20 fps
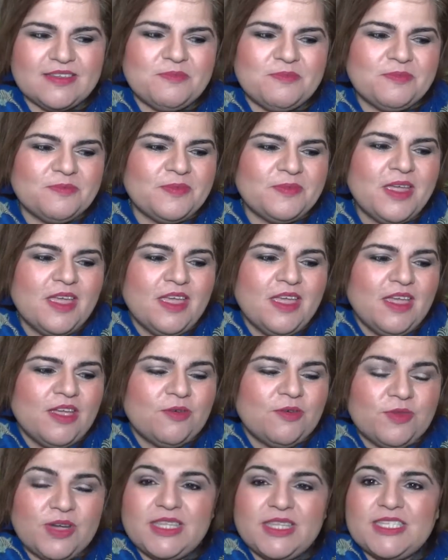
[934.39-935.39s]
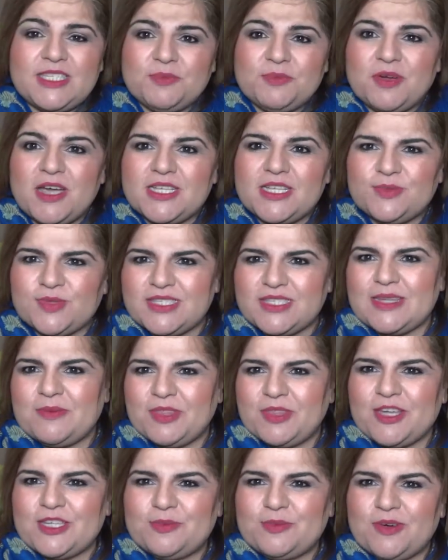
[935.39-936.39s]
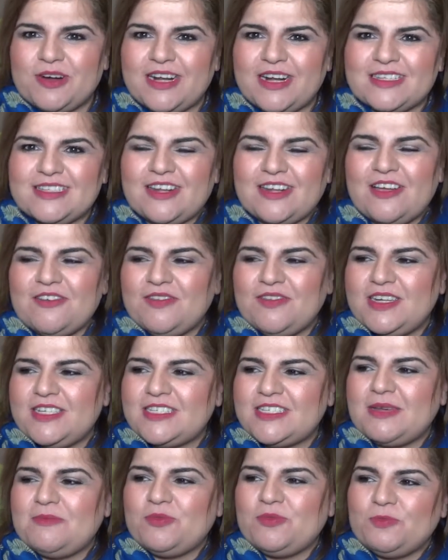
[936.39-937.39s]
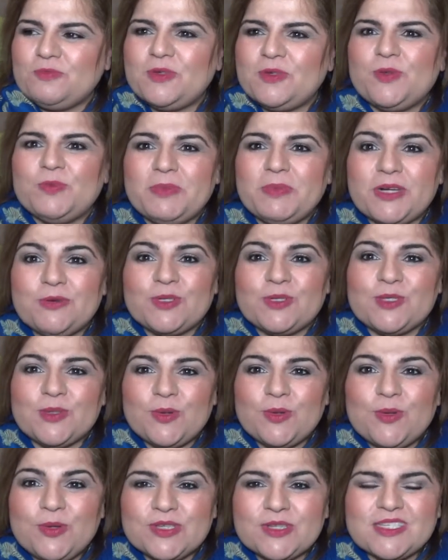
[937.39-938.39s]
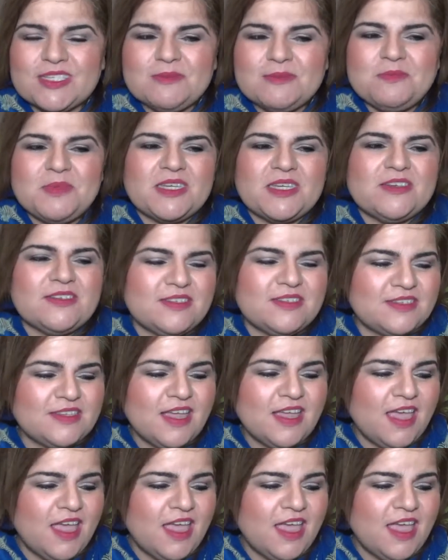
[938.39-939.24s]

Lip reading: I'm really surprised with some of those products that I finished up, but it was awesome because